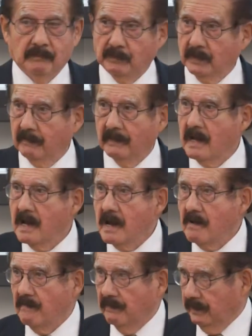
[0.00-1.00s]
You have
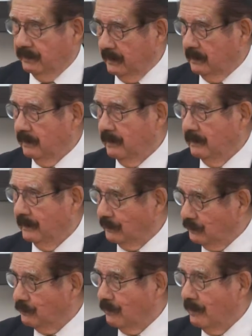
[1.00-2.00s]
everything there.
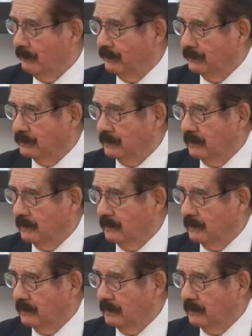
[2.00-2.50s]
That's your office.